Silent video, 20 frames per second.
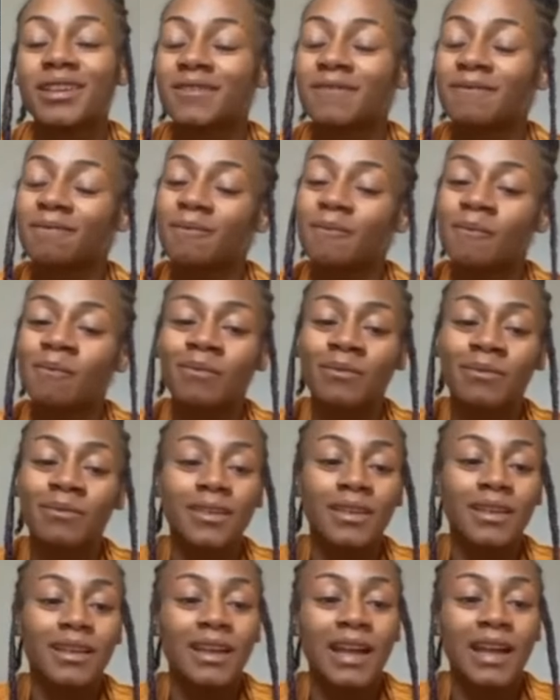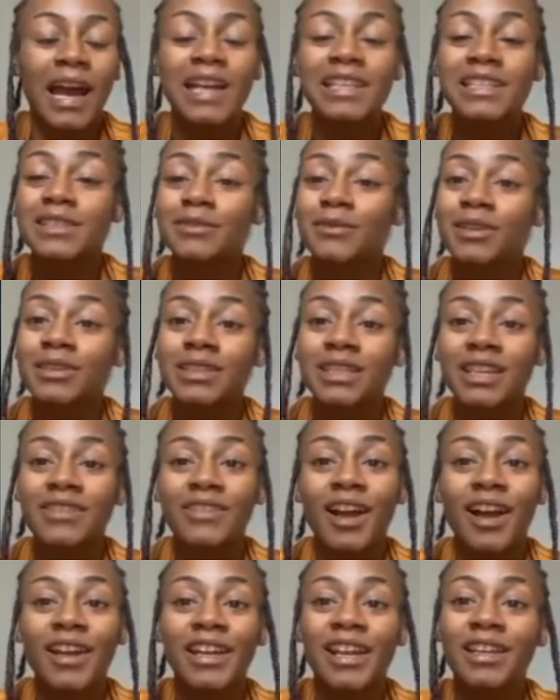and has said that
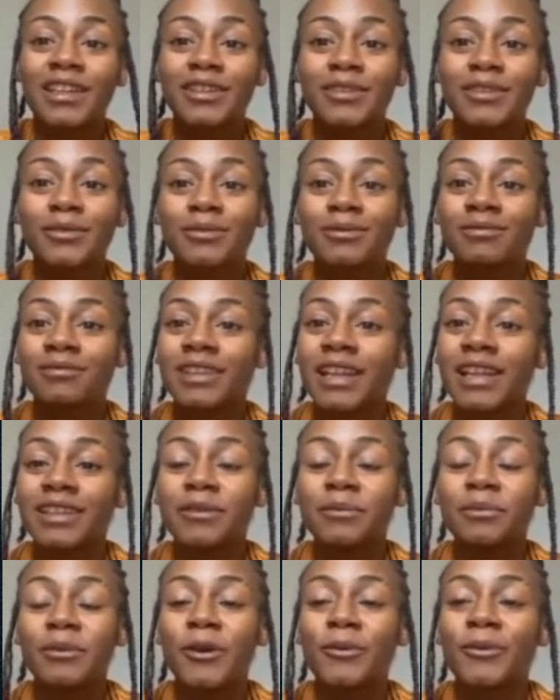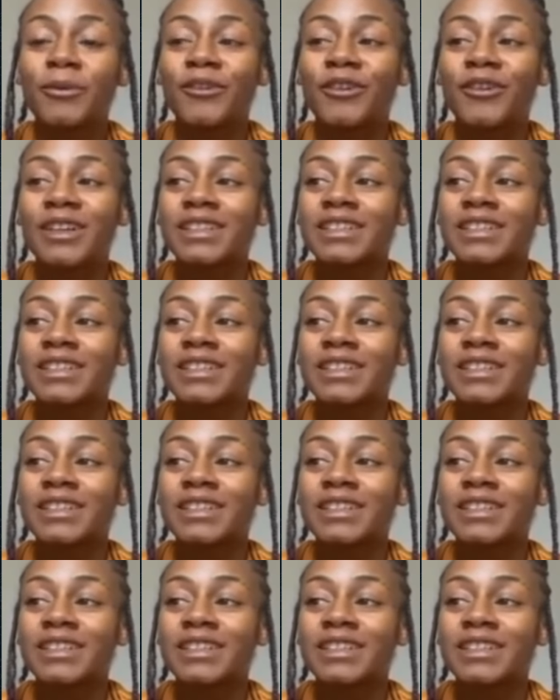competing against her